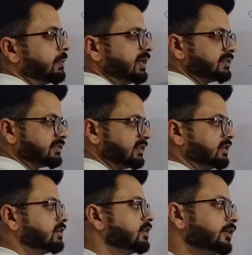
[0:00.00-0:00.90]
place
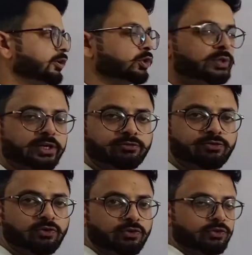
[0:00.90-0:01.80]
here to get
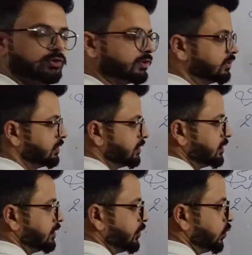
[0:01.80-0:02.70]
4?
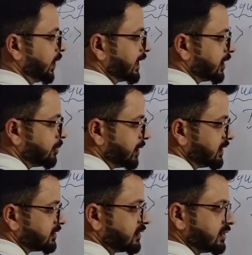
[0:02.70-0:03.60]
2 I can
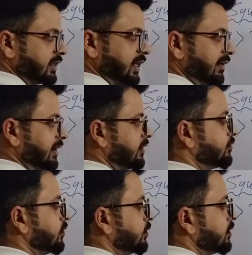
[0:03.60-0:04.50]
place, then I will get
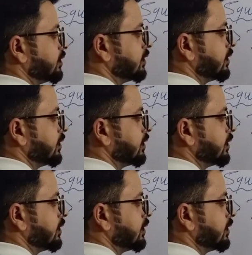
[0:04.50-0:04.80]
4.